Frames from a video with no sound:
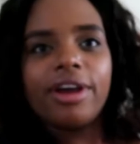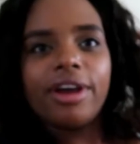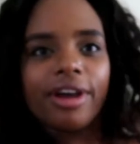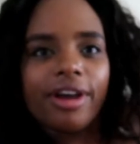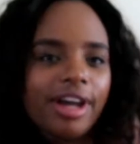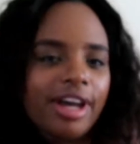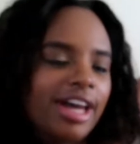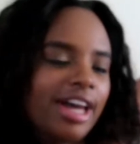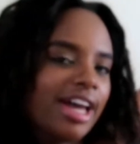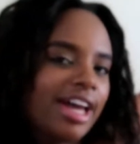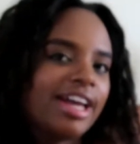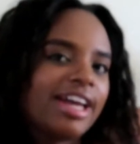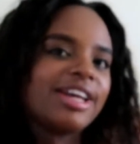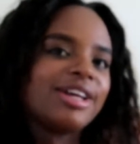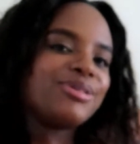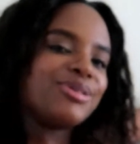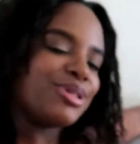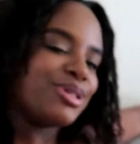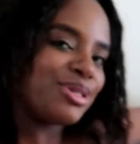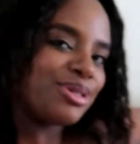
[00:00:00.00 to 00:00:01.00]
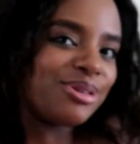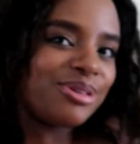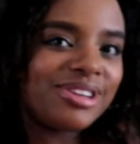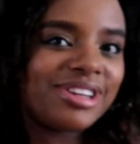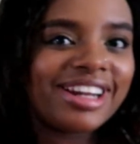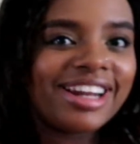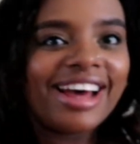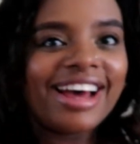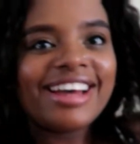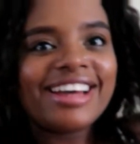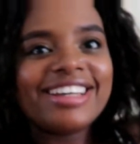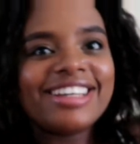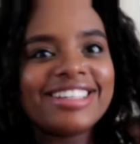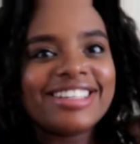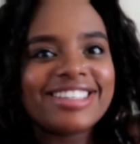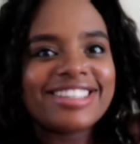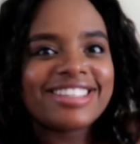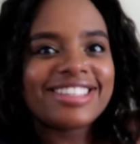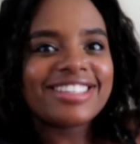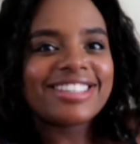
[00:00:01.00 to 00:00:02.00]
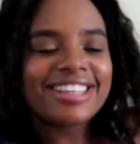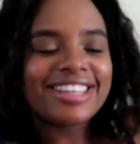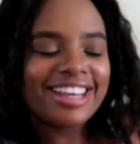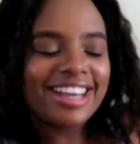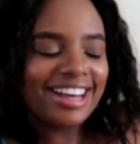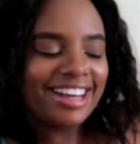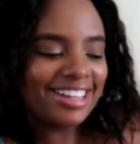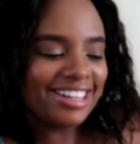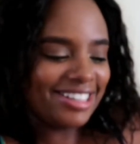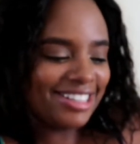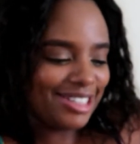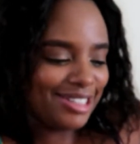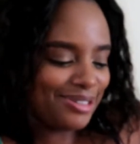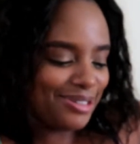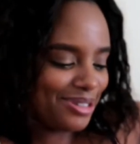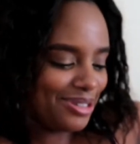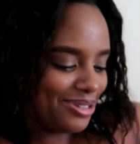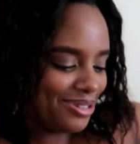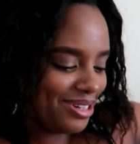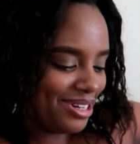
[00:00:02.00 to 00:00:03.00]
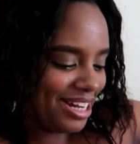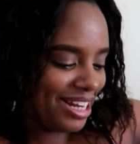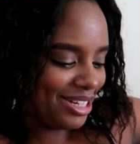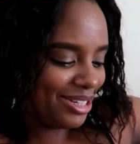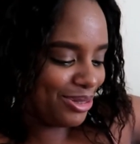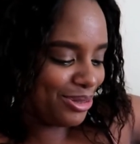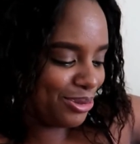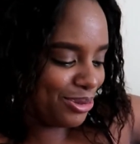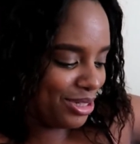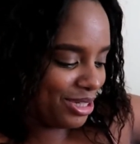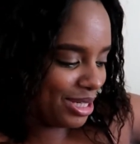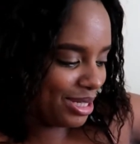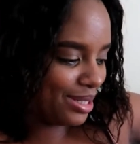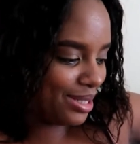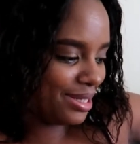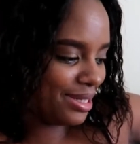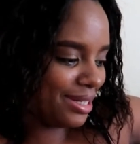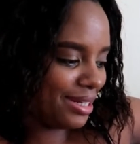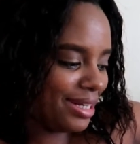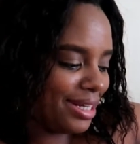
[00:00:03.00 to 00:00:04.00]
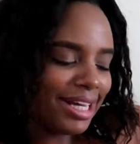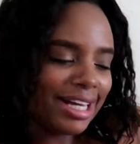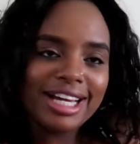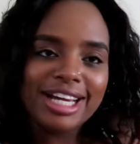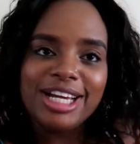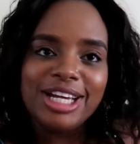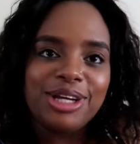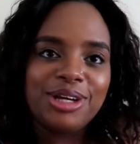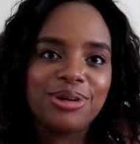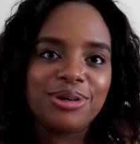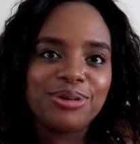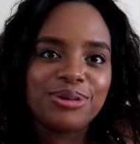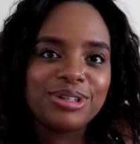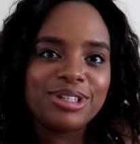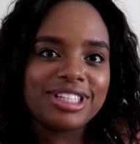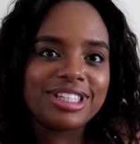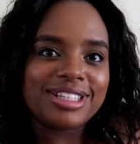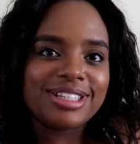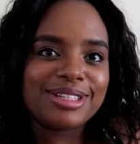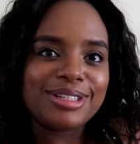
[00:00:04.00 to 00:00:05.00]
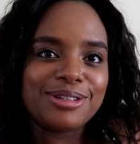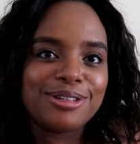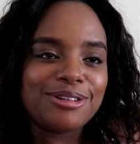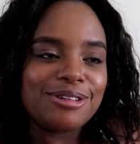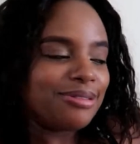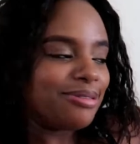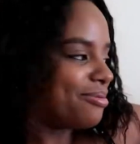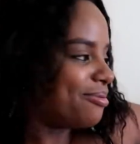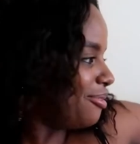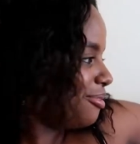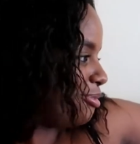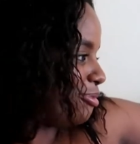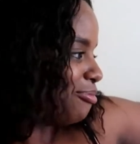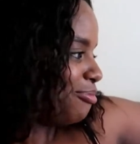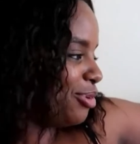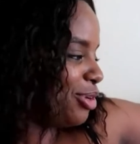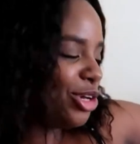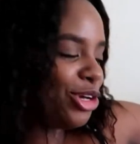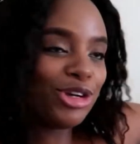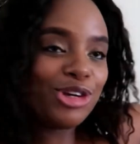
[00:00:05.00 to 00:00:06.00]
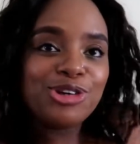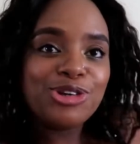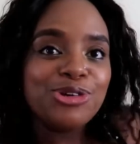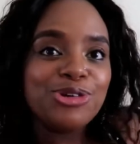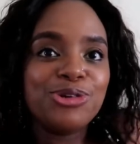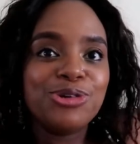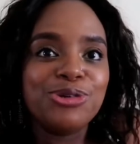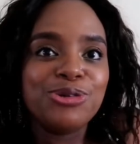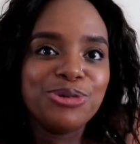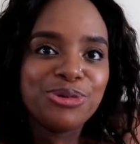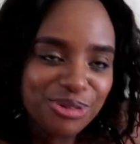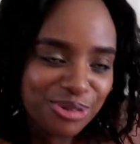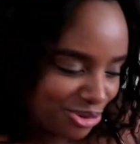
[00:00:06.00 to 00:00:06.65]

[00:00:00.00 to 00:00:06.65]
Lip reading: Okay, it was so nice, guys. It was so nice to just, you know, just be you